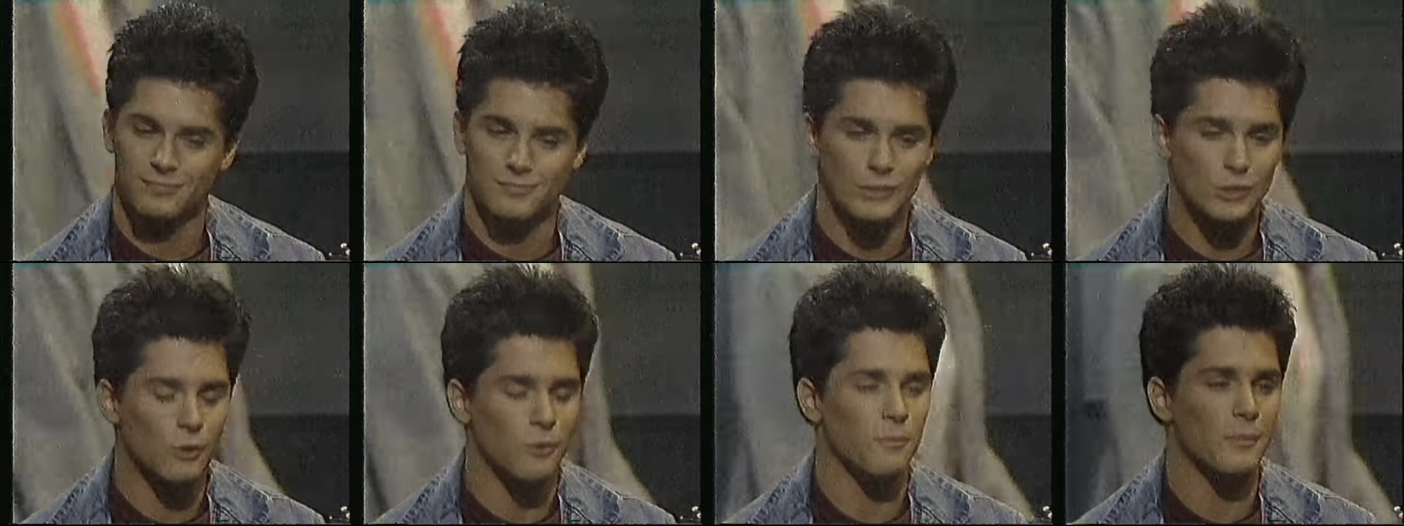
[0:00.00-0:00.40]

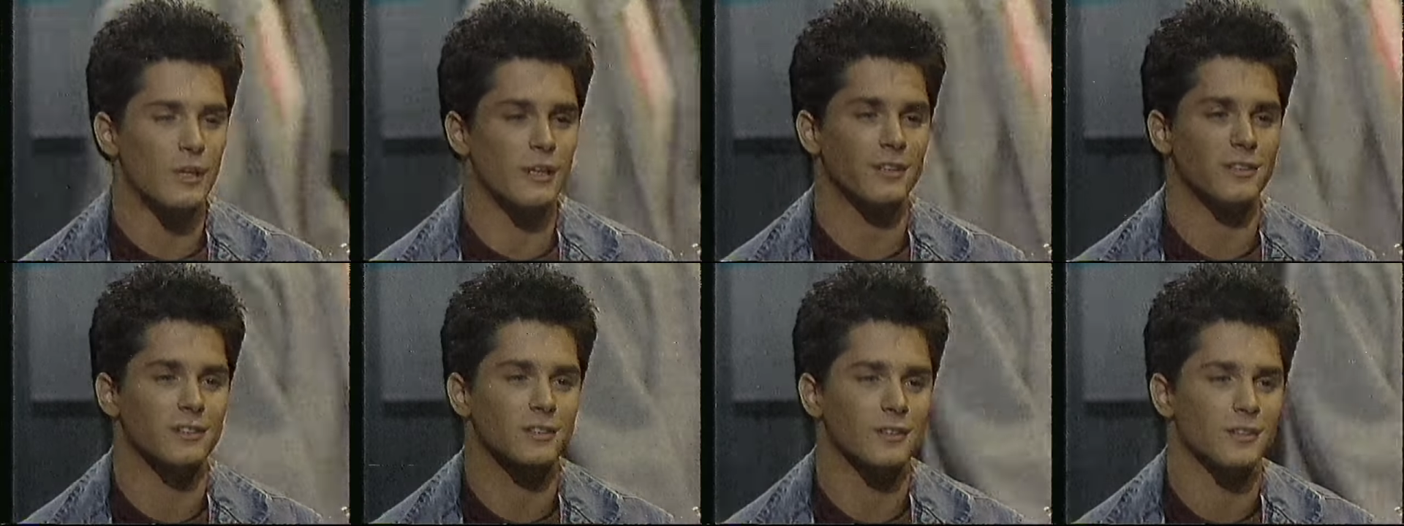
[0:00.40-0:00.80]
You're
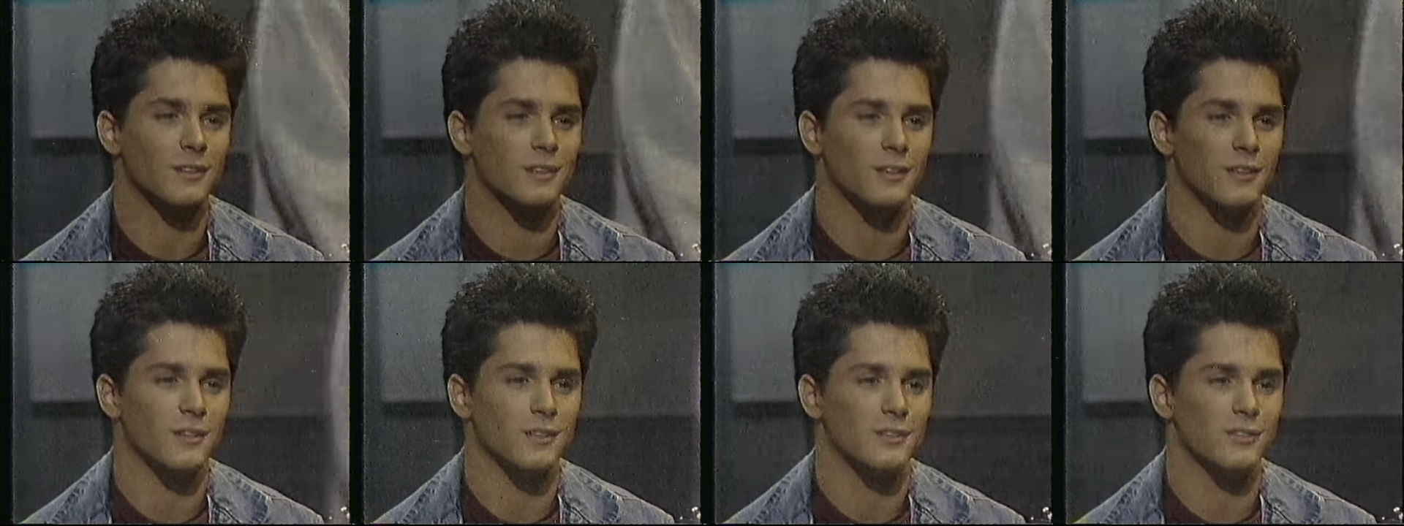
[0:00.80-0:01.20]
amazing.
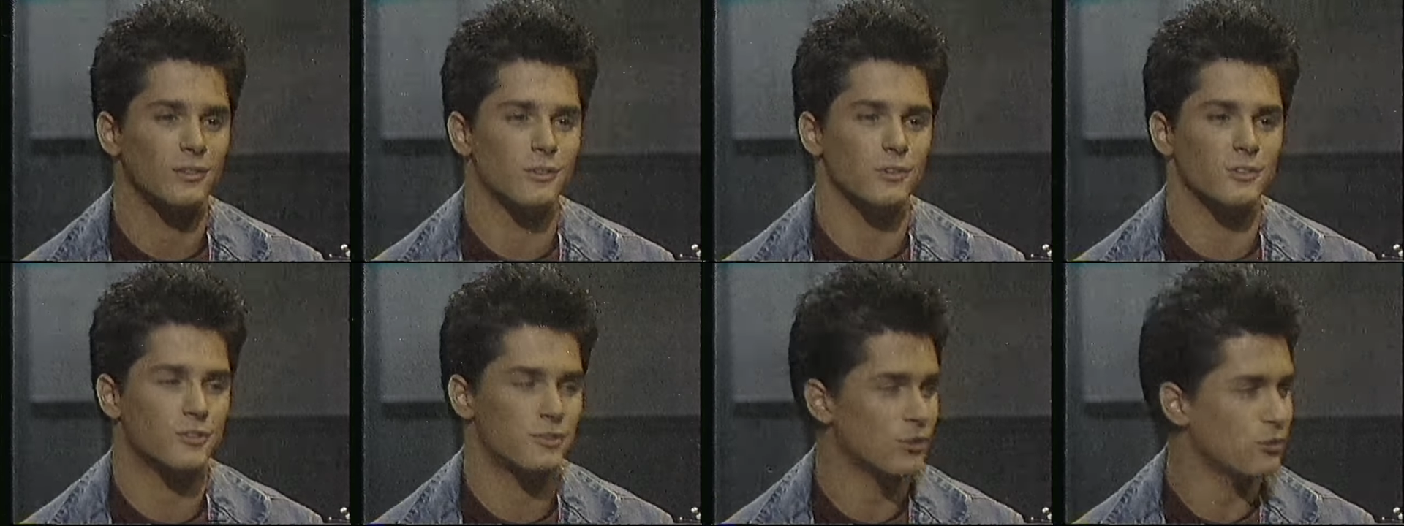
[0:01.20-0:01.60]

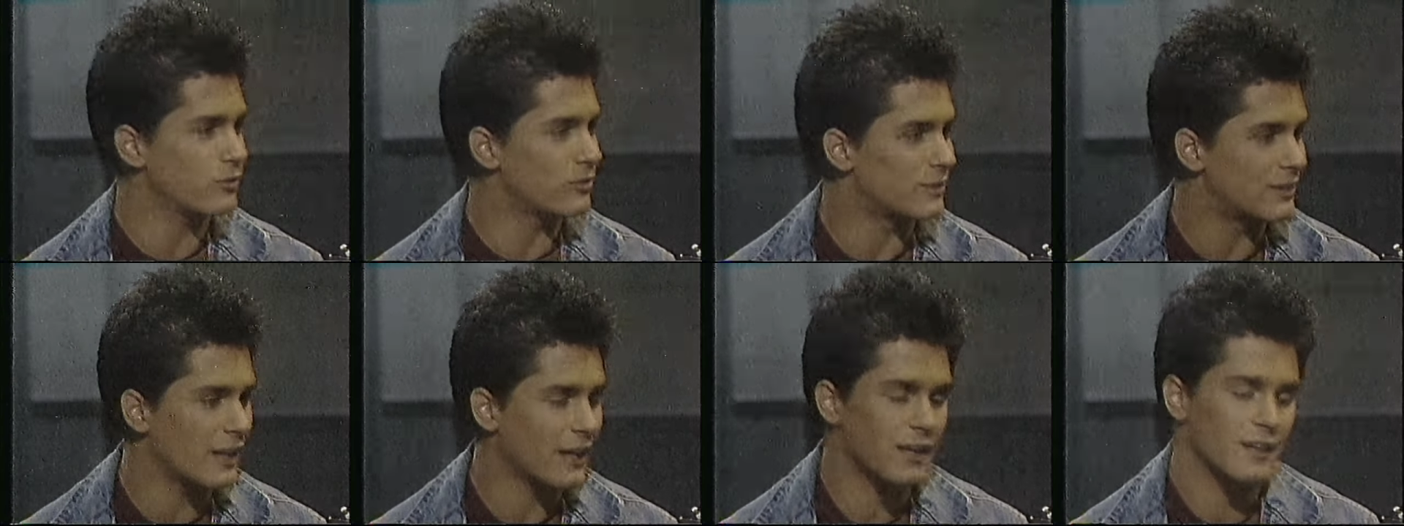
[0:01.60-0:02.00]
You're so
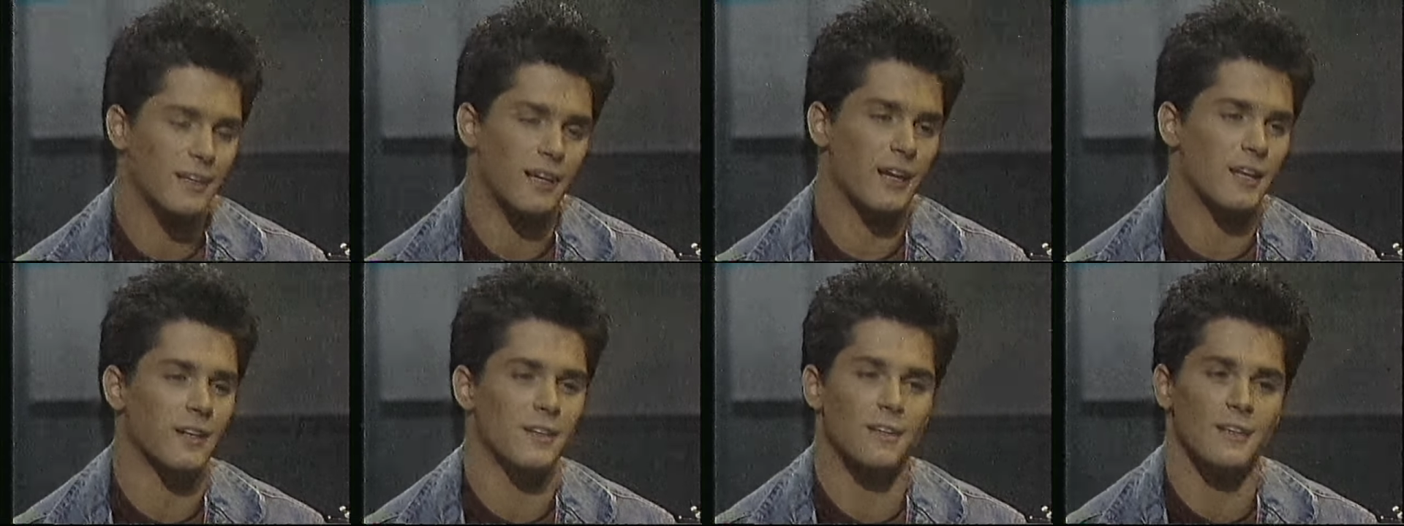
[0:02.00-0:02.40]

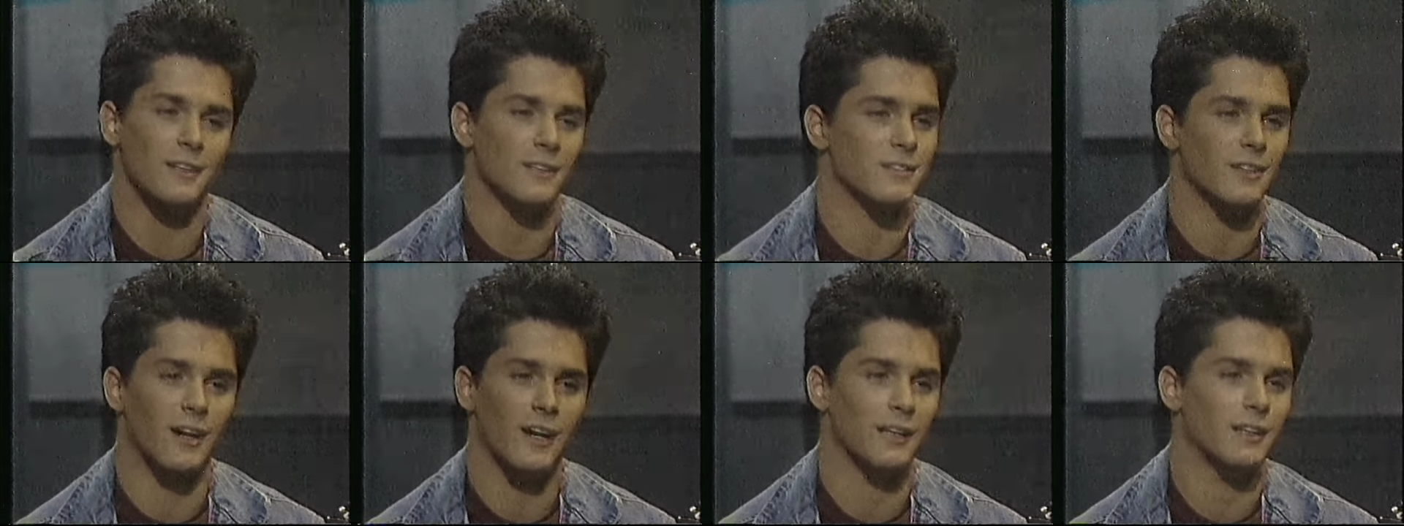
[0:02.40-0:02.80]
dedicated to
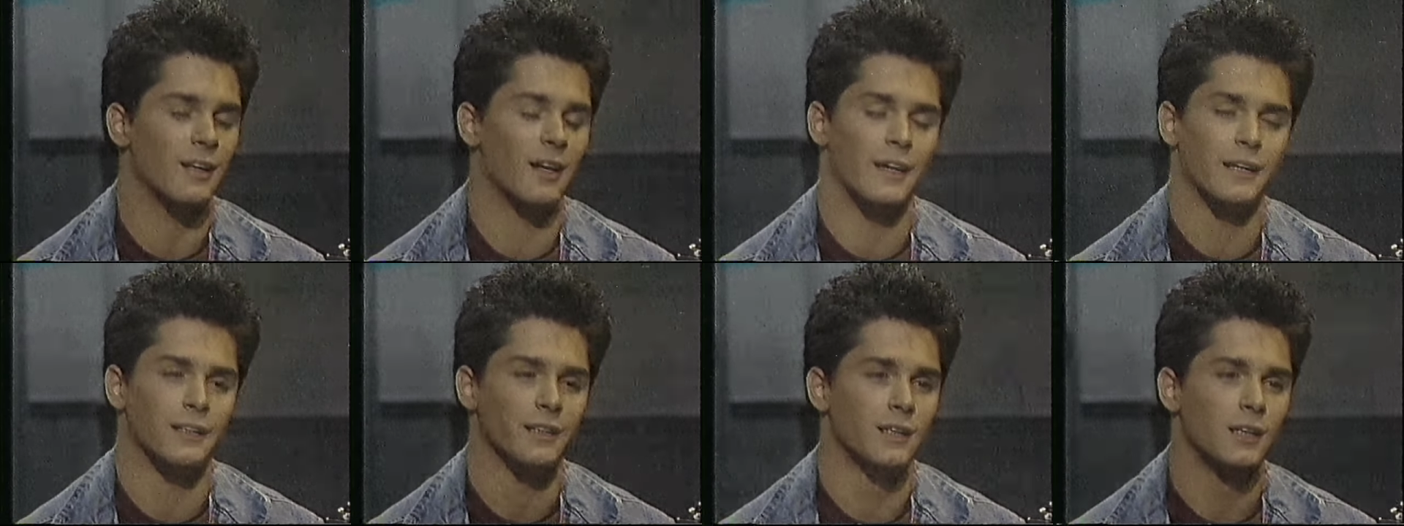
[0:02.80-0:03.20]
this
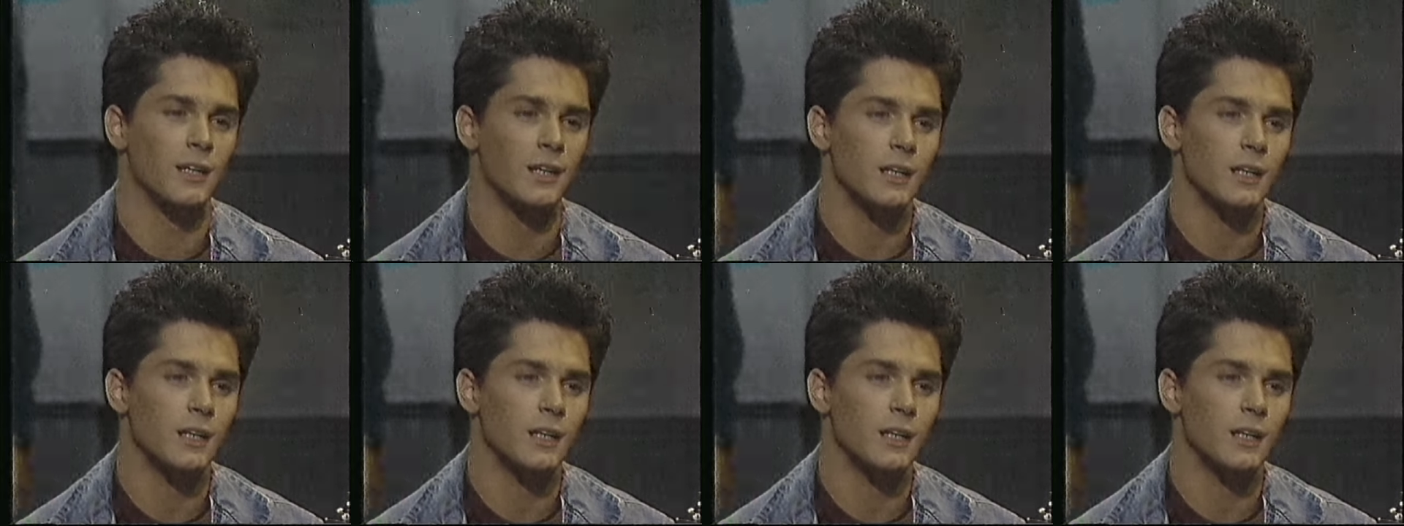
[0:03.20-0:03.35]
hotline.